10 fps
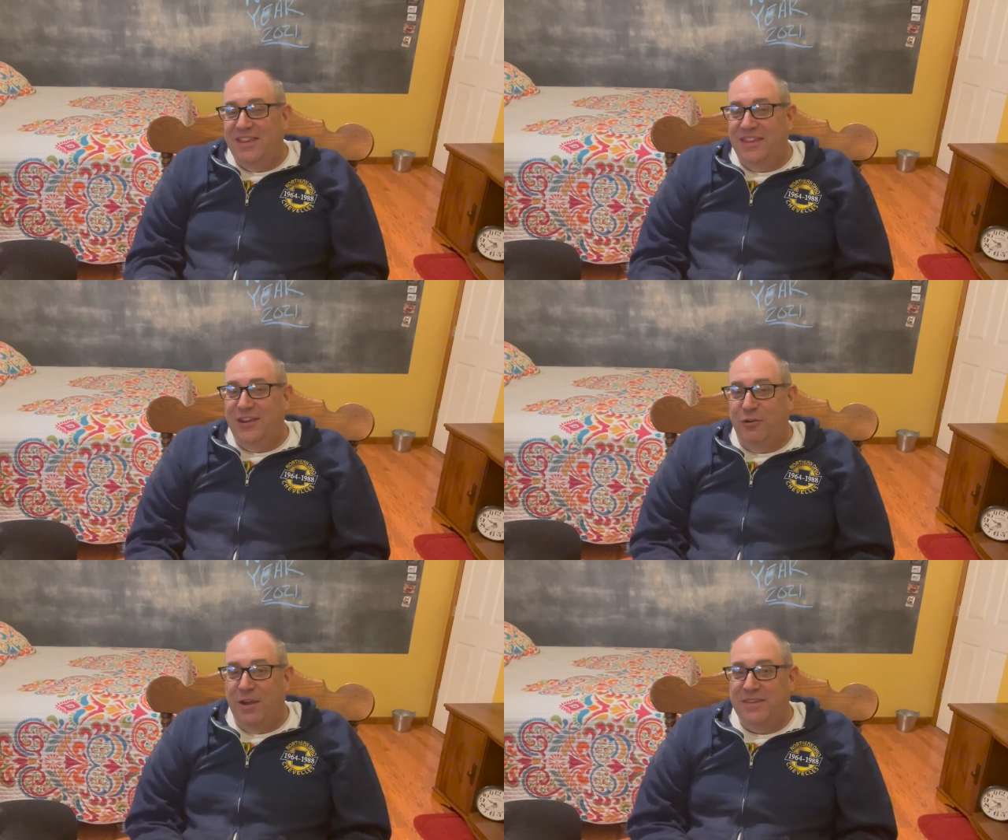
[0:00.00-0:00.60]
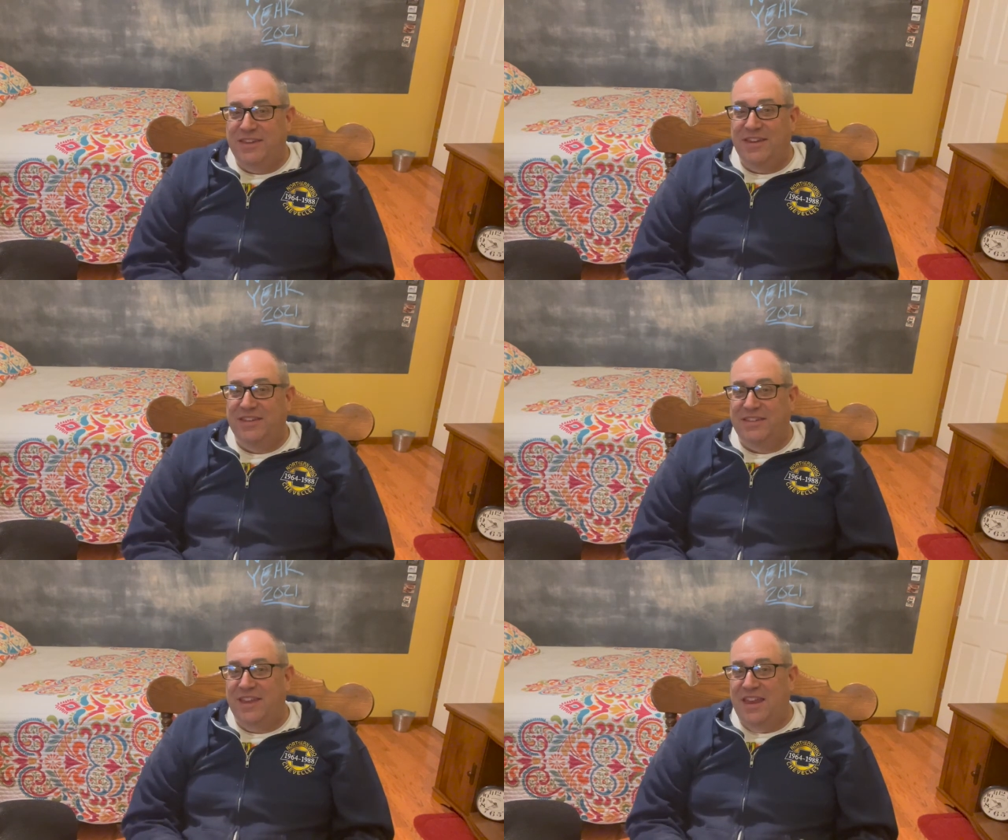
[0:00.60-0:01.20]
the
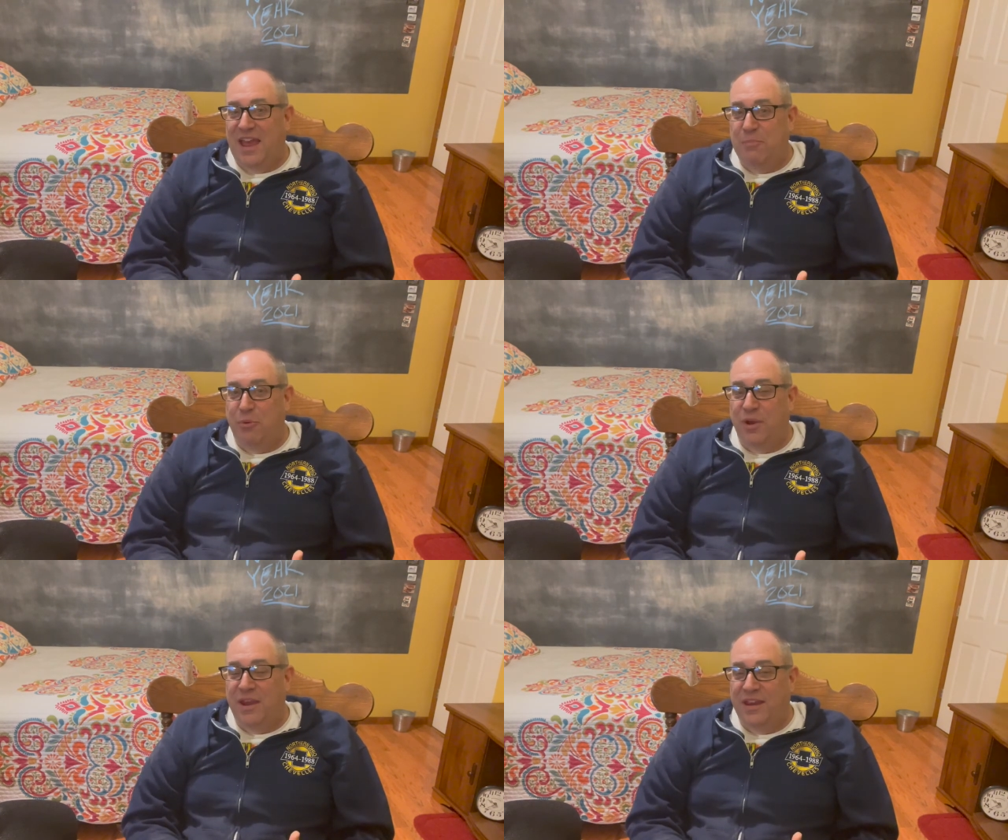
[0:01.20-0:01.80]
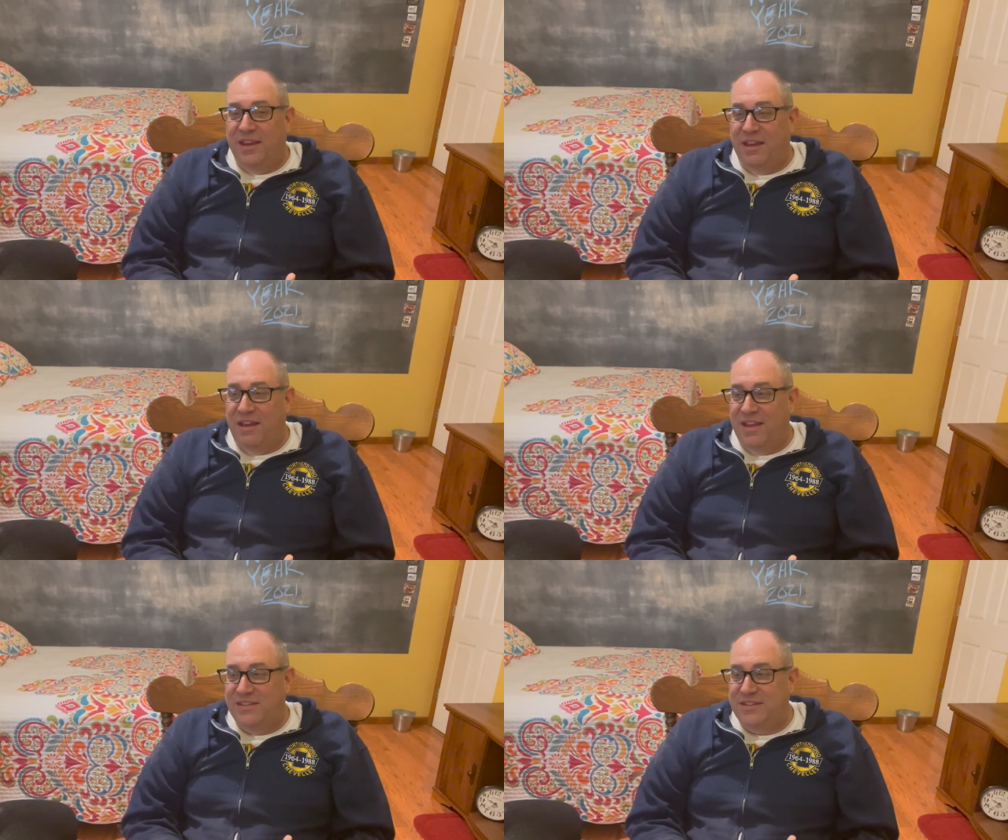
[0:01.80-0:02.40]
craziness that I bring
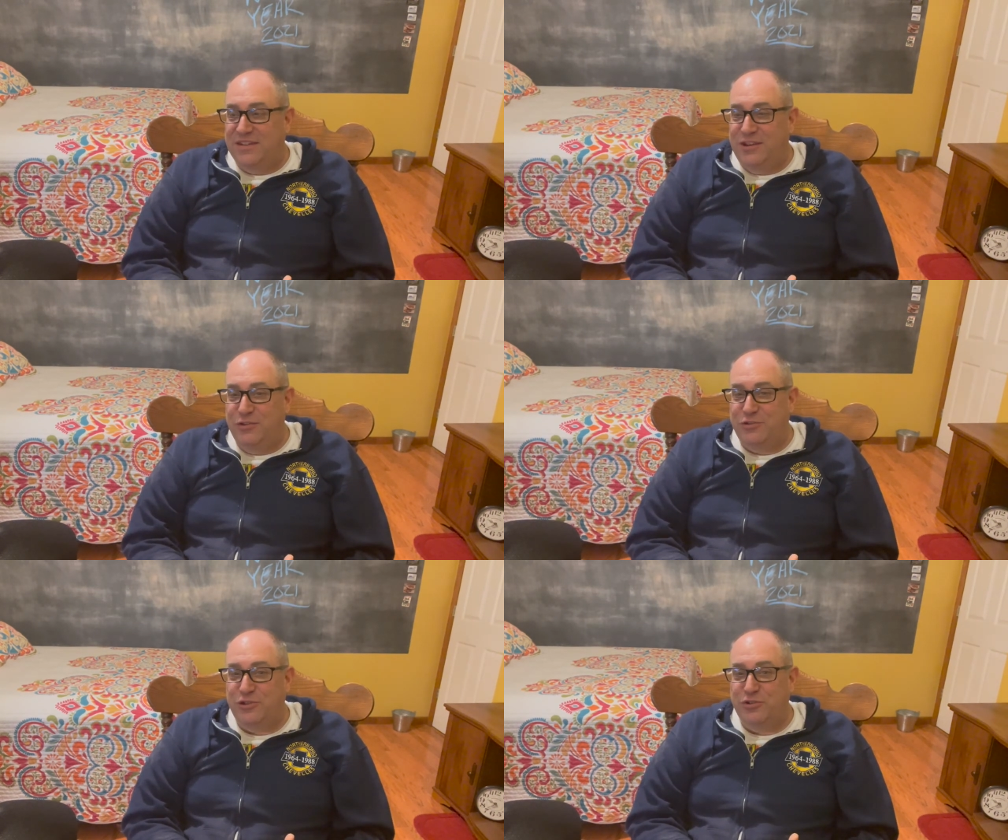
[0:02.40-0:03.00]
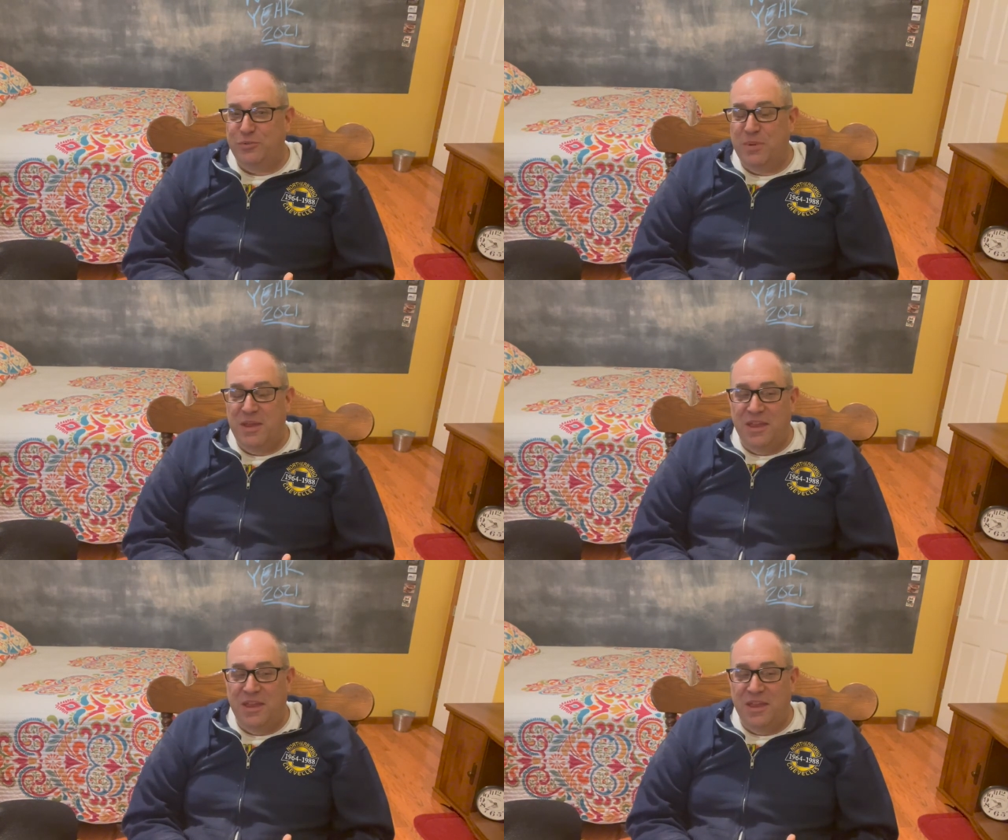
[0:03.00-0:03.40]
to YouTube.